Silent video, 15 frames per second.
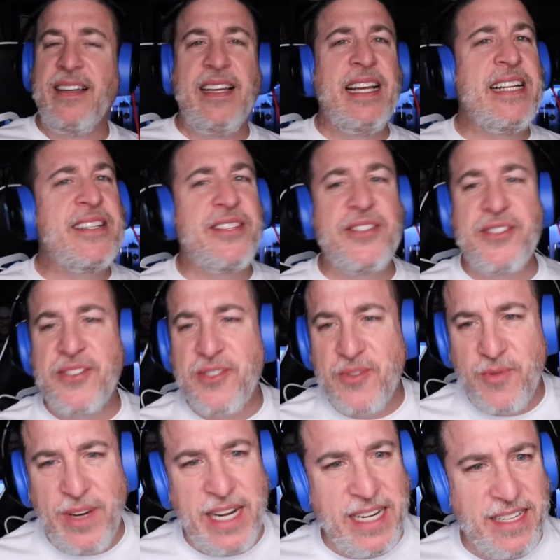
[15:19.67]
It's the
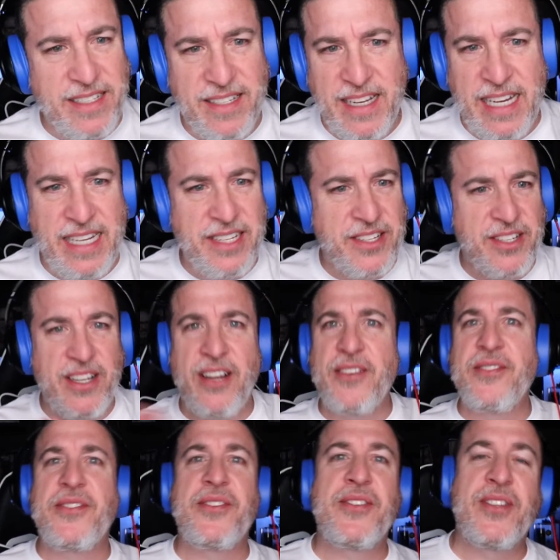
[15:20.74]
sweetest. He just
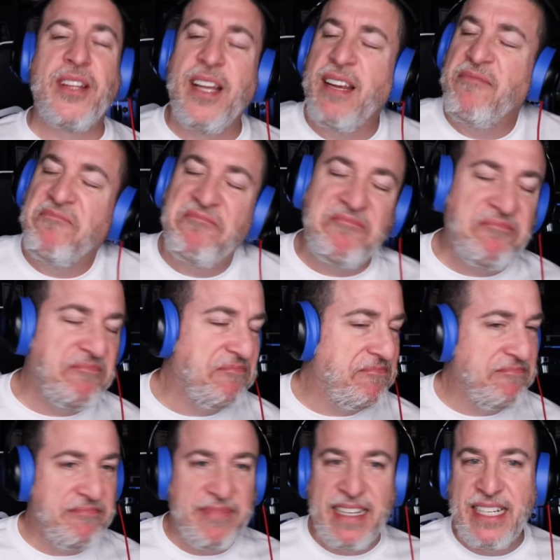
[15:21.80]
goes to sleep.
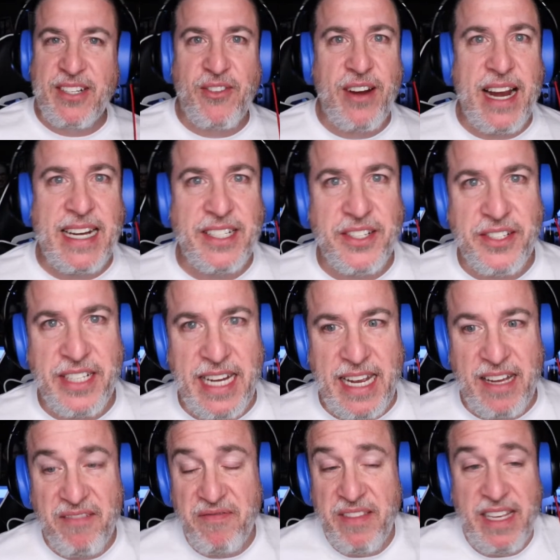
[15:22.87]
He crashes
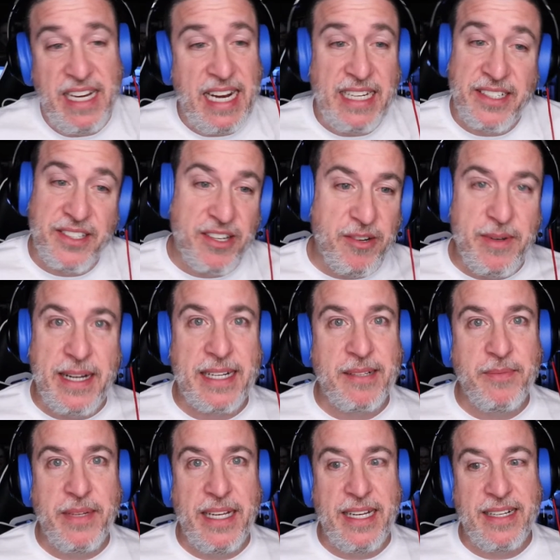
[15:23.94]
out, and then I just go back to
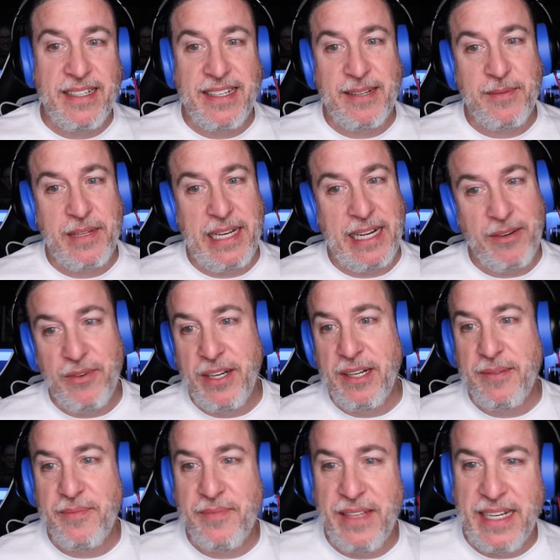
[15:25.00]
bed, and I'm like,
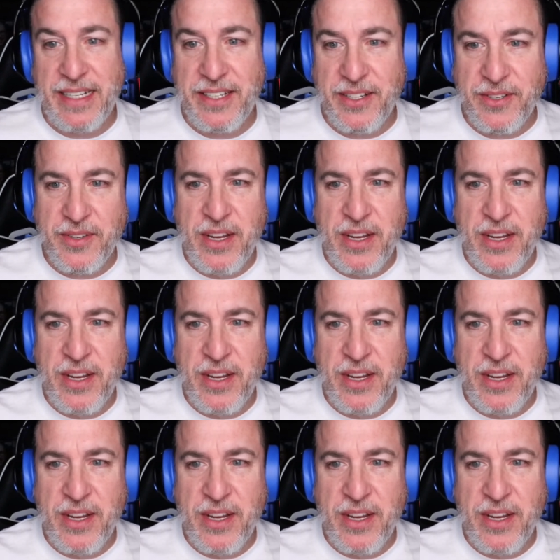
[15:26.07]
well, that's so...